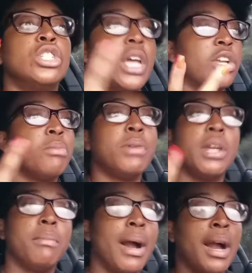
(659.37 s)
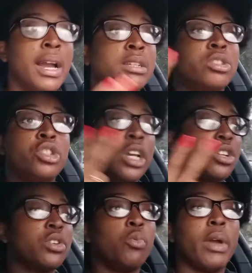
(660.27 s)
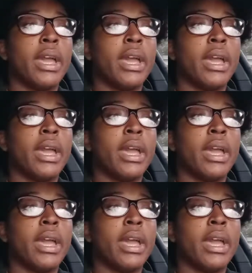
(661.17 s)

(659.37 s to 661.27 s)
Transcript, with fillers: Check your BMIs, check your